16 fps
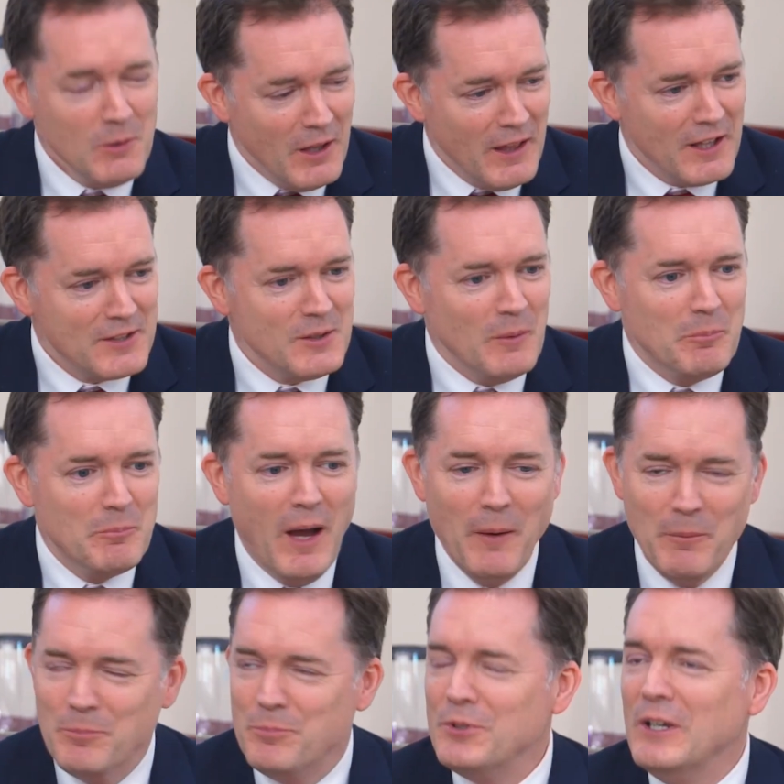well that's
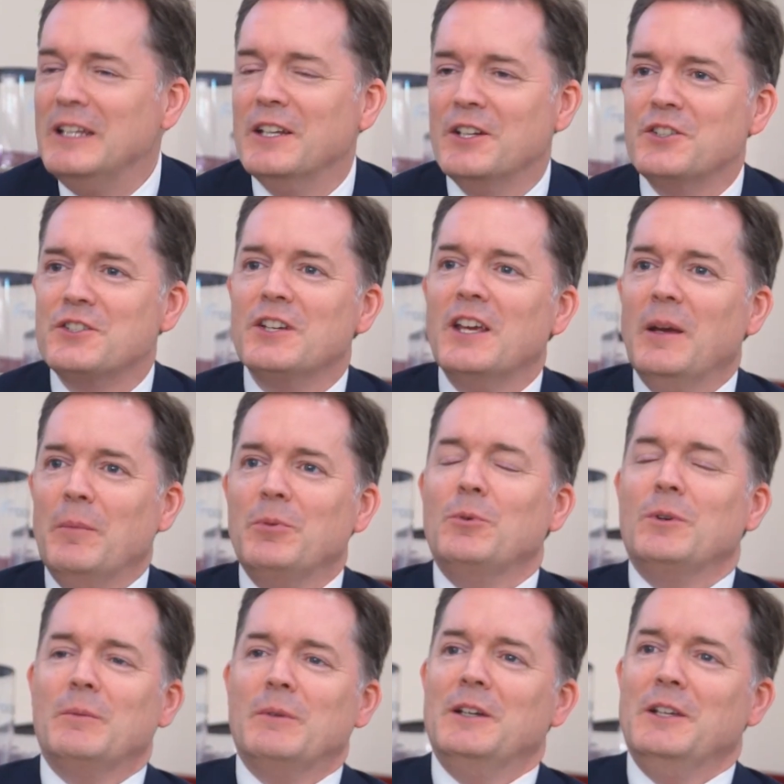a brilliant tip.
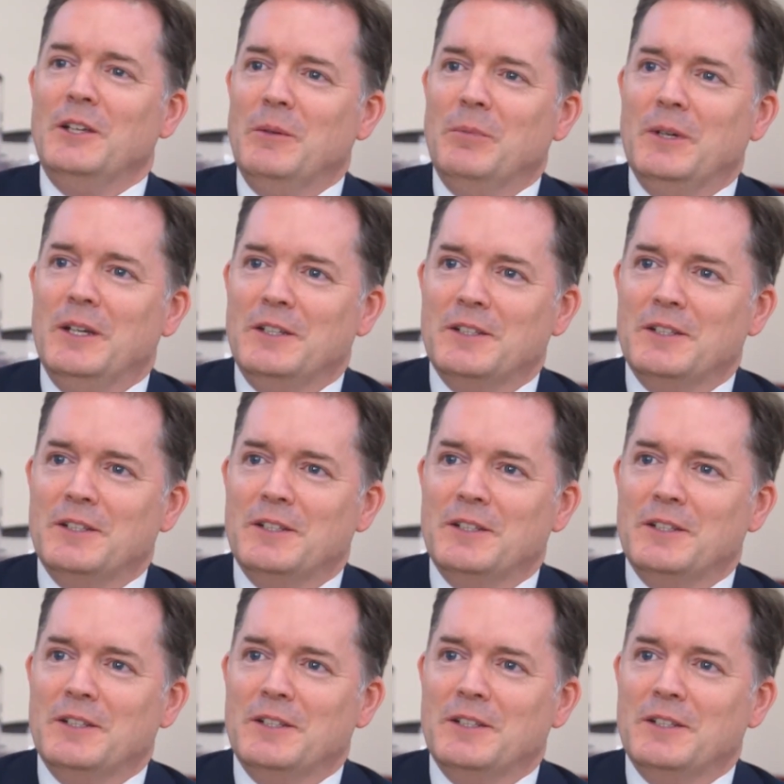What about you, Peter?